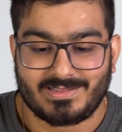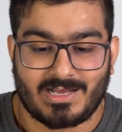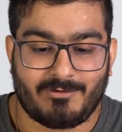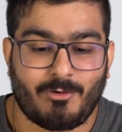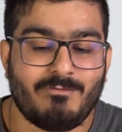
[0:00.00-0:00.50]

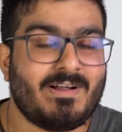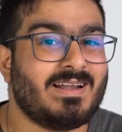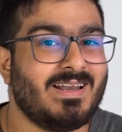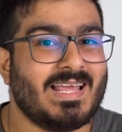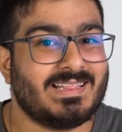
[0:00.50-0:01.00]
A form
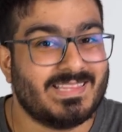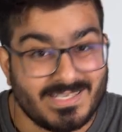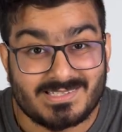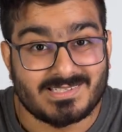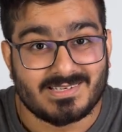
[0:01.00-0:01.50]
factor like
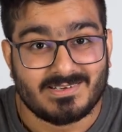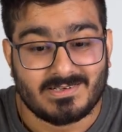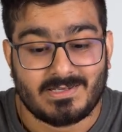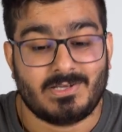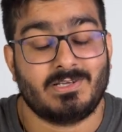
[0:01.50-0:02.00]
this
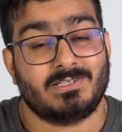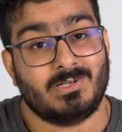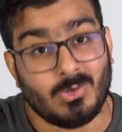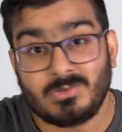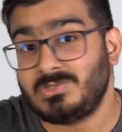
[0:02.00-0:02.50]

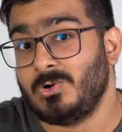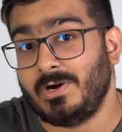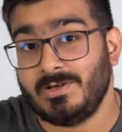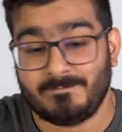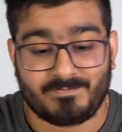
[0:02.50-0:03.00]
looks good,